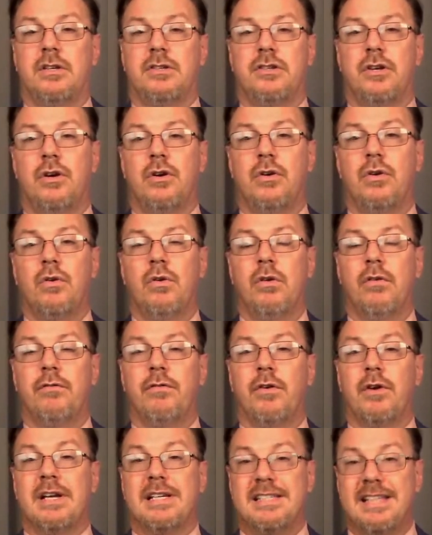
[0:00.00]
So,
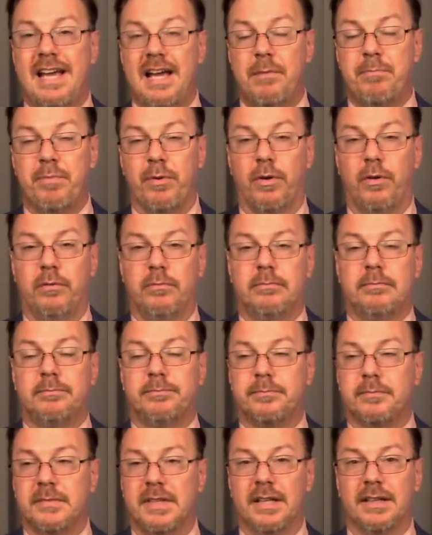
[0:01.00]
for example,
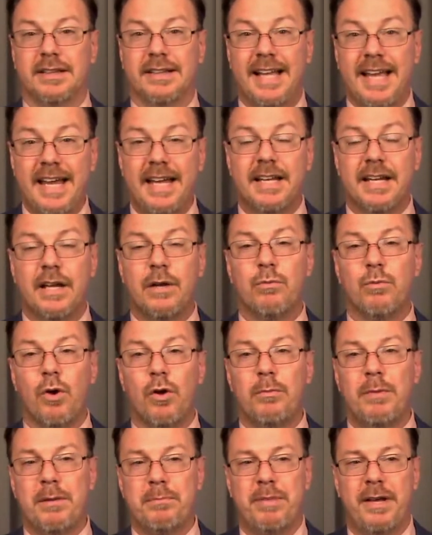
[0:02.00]
the late
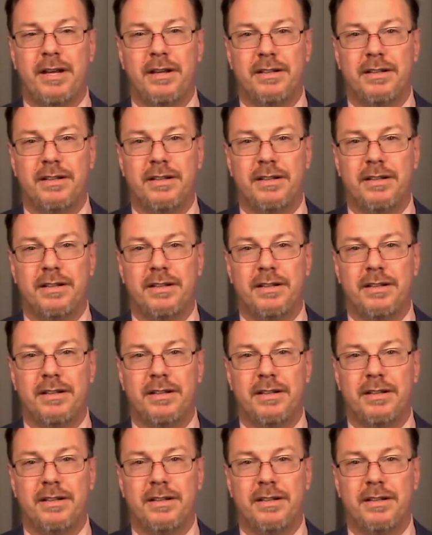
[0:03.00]
enrollment